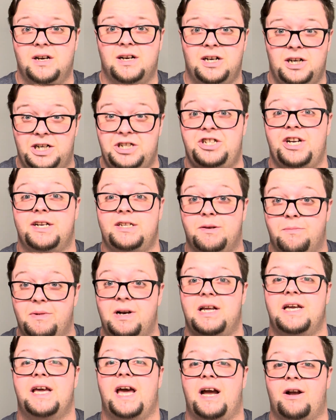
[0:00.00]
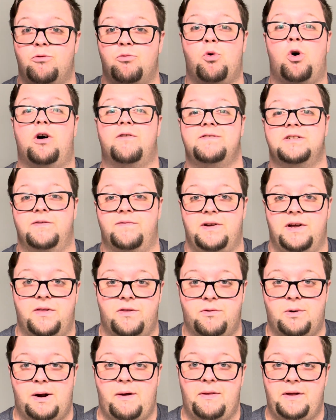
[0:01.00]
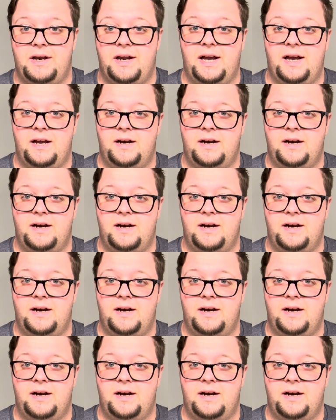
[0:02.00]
legitimately getting wafts of it throughout the day.